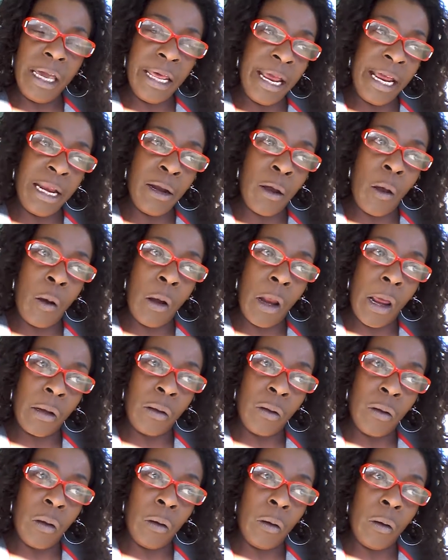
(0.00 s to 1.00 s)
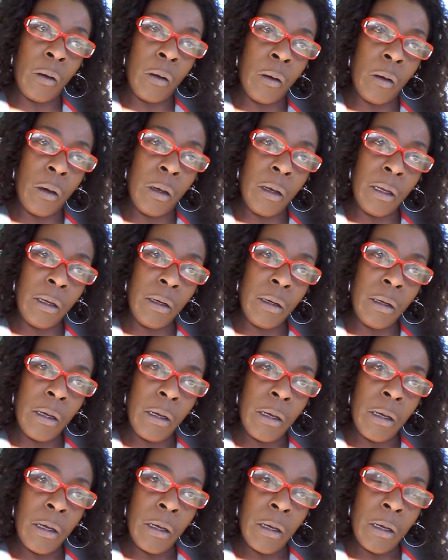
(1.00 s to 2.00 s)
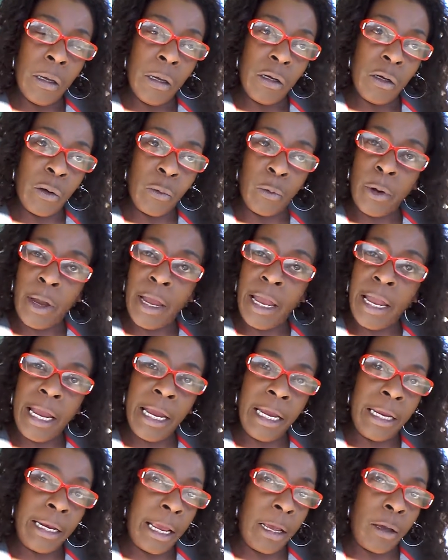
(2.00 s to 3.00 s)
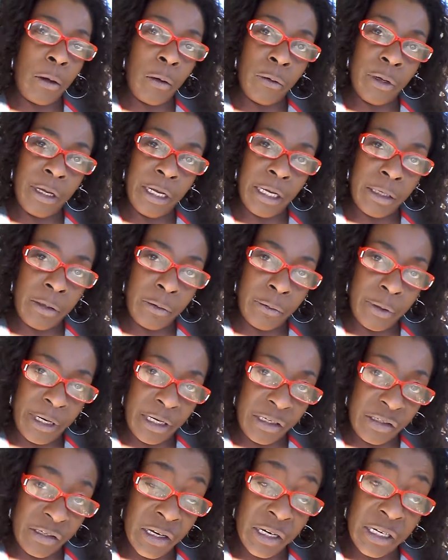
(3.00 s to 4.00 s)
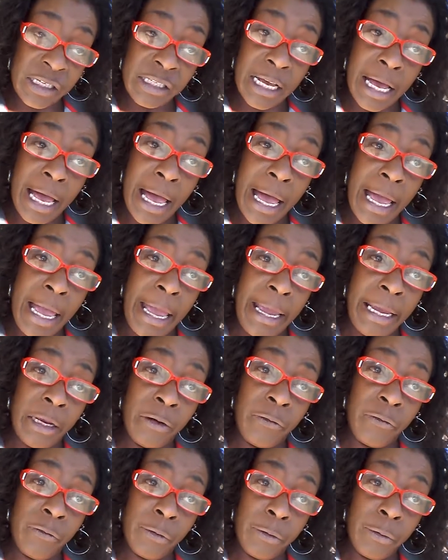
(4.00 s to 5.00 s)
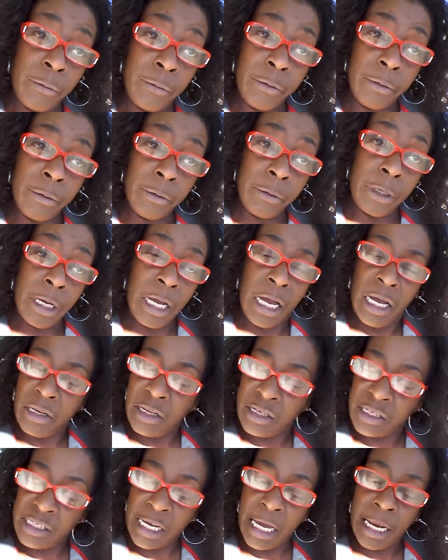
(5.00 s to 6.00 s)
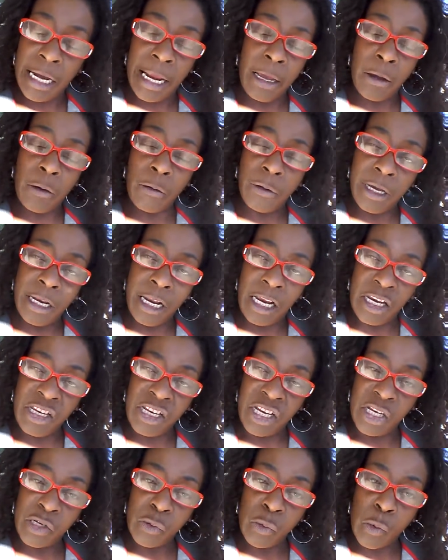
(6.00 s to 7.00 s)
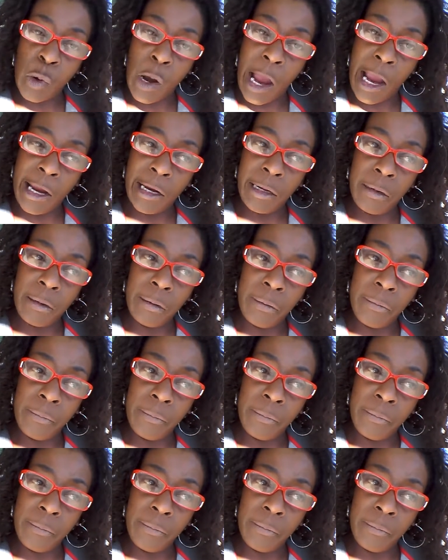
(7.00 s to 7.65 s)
It ain't all that good. The rain ain't gonna get to it as good as a high hanging fruit. The sun ain't gonna hit it just right.